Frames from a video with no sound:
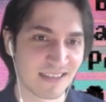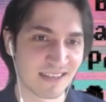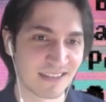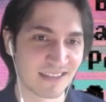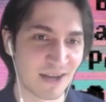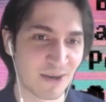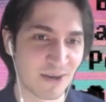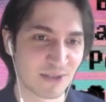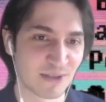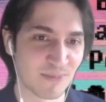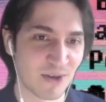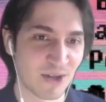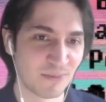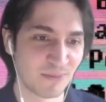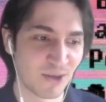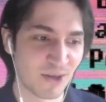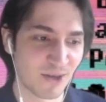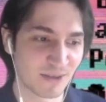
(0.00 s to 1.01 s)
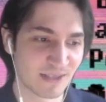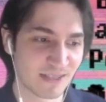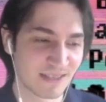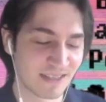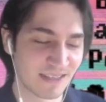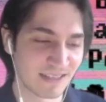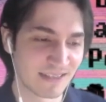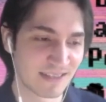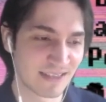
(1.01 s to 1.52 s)
and how small blocks
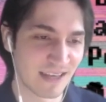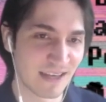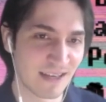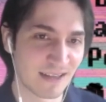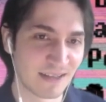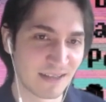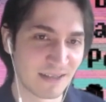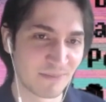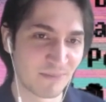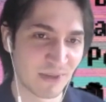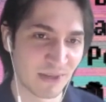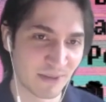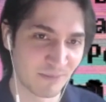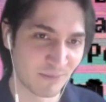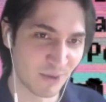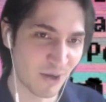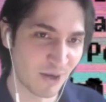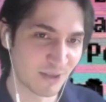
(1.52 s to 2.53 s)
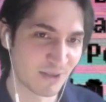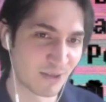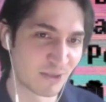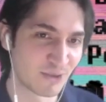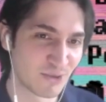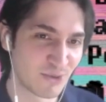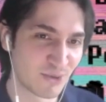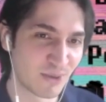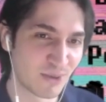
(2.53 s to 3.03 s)
can scale and big blocks are
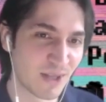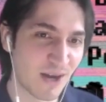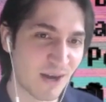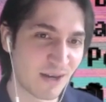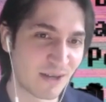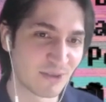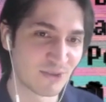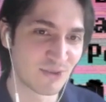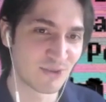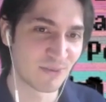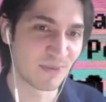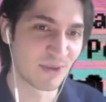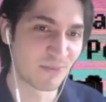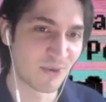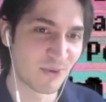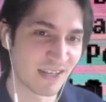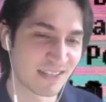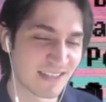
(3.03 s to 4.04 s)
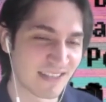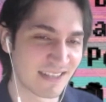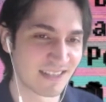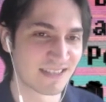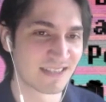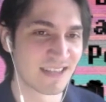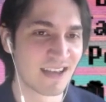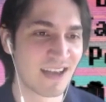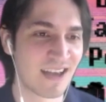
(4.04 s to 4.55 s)
too large to be
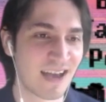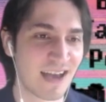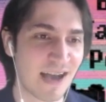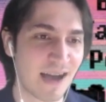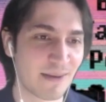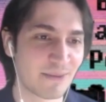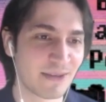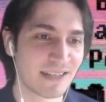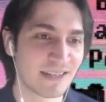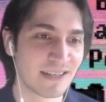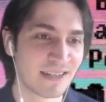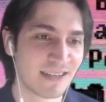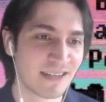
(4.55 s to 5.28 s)
processed. I mean,